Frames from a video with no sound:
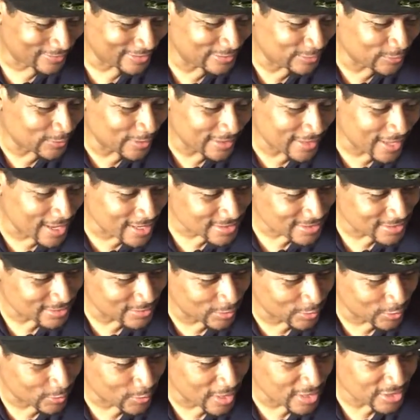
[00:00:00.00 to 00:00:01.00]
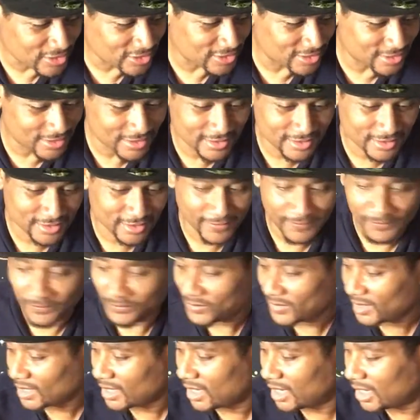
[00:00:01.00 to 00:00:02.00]
We're doing yes or no questions.
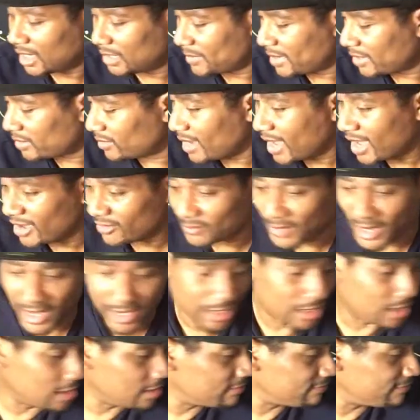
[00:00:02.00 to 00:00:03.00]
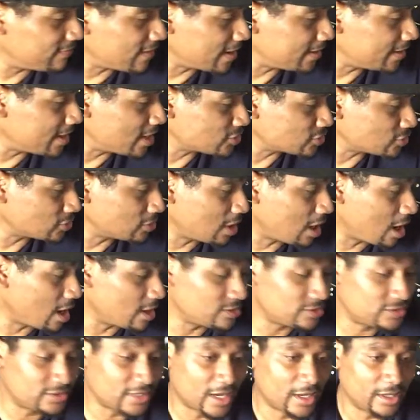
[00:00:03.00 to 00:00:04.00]
Um, I don't have my uh, financial
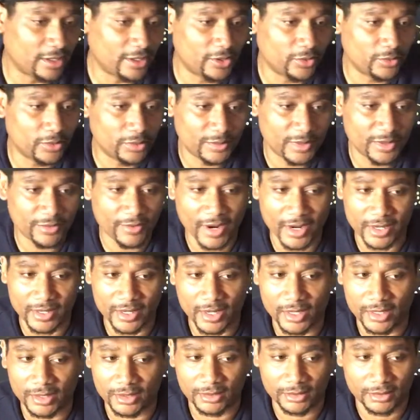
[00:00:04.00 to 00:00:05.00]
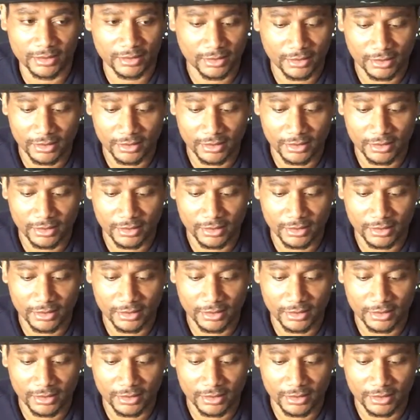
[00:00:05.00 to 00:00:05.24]
cards down here with me right now.